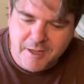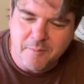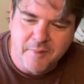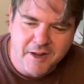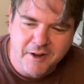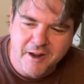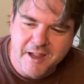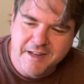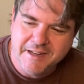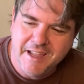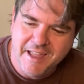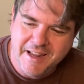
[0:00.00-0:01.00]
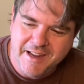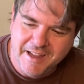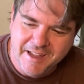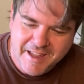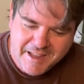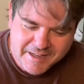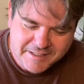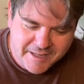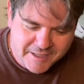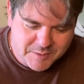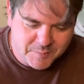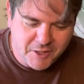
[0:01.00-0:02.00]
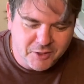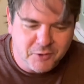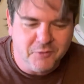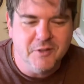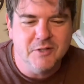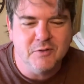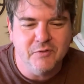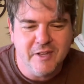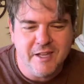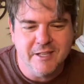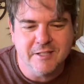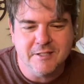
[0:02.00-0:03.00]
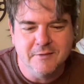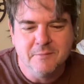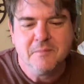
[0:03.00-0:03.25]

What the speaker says: and my granddaddy takes both of his fists